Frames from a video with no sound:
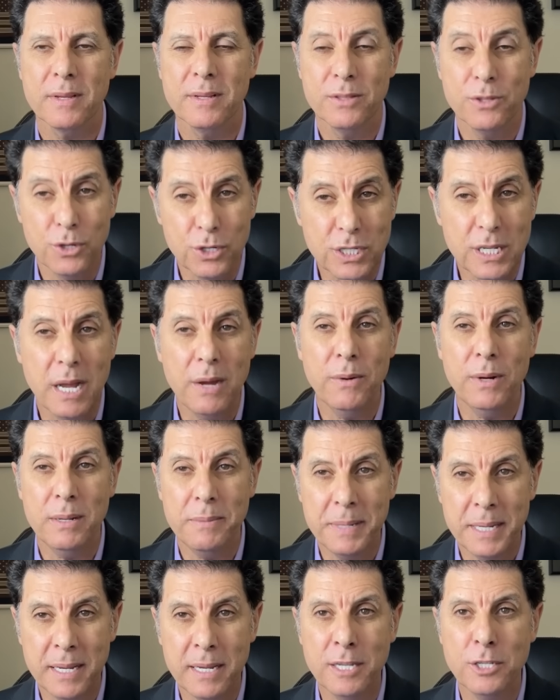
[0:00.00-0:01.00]
Those are
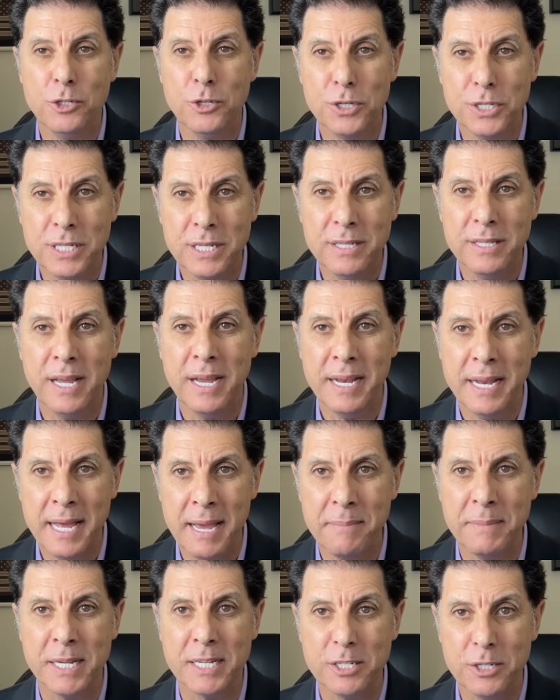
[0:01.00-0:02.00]
really interesting
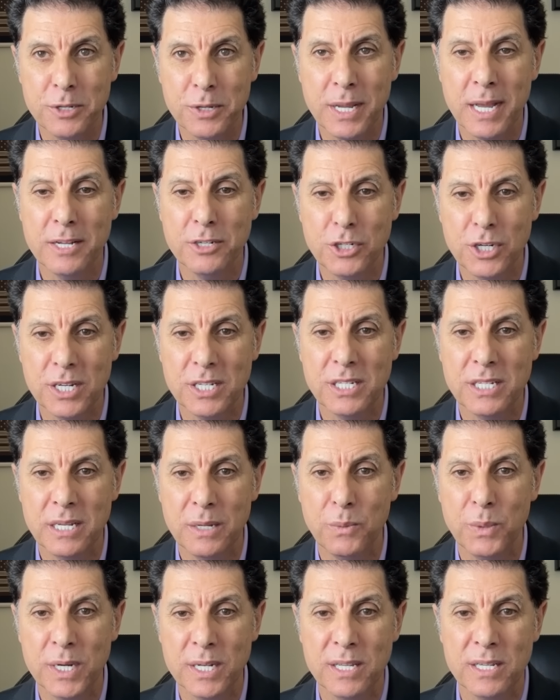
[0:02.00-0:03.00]
dynamics. You can just see
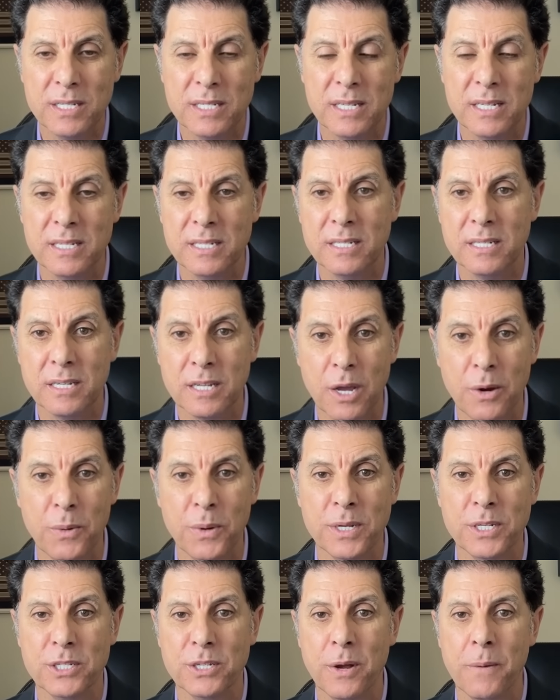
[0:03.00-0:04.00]
where this is
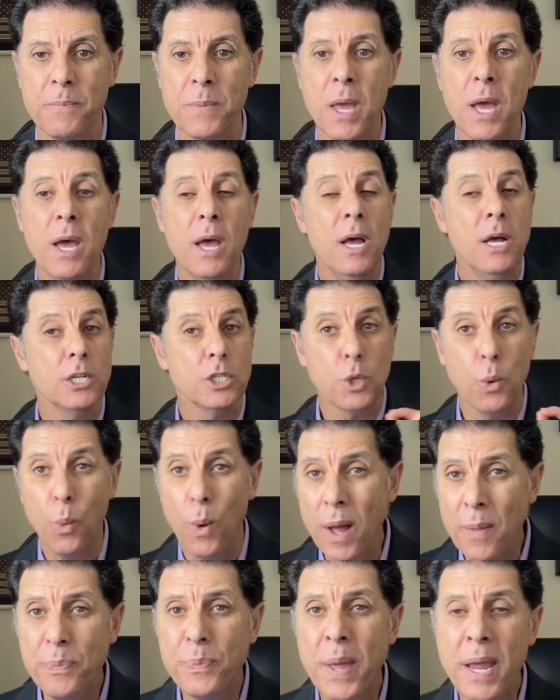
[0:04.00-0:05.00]
going. So
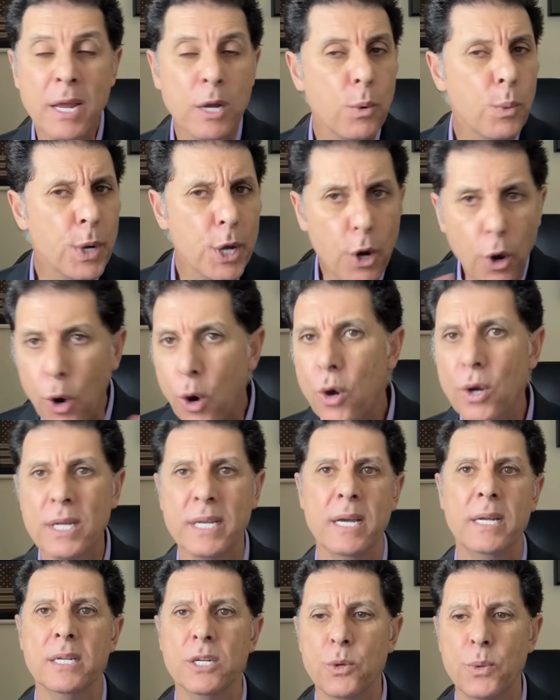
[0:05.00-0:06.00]
one thing we all
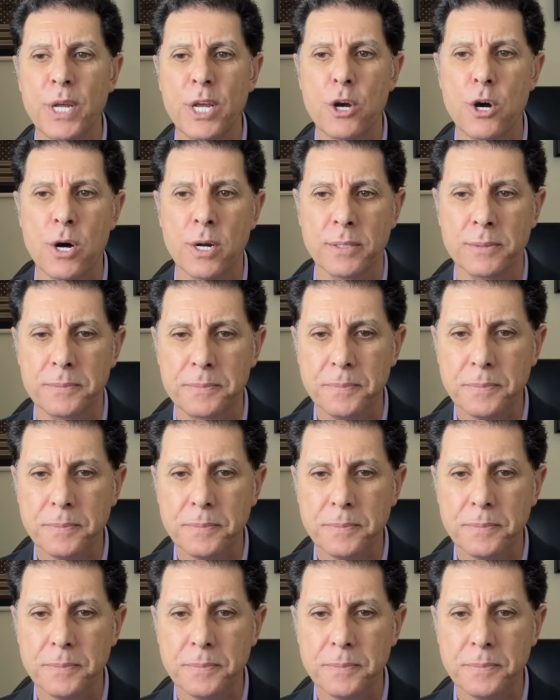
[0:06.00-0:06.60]
can agree on,